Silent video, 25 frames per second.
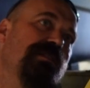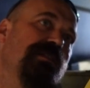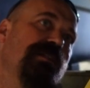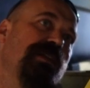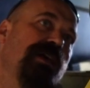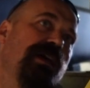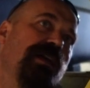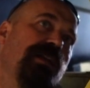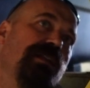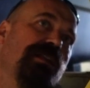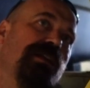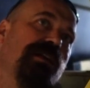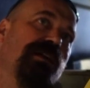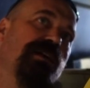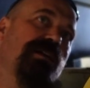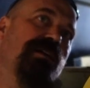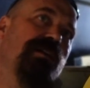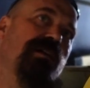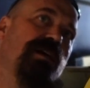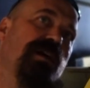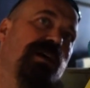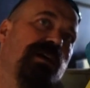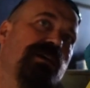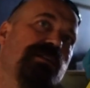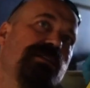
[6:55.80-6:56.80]
that it
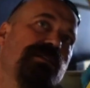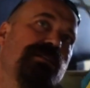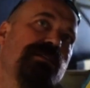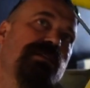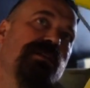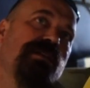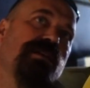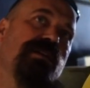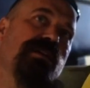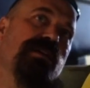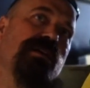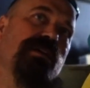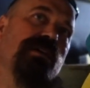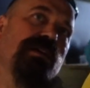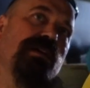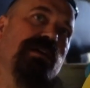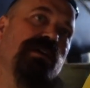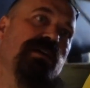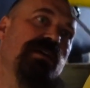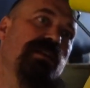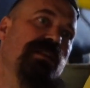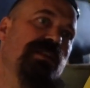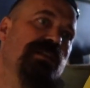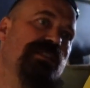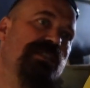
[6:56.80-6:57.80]
costs.
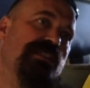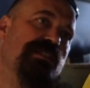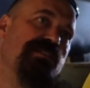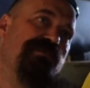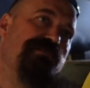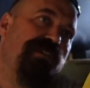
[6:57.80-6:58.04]
This is a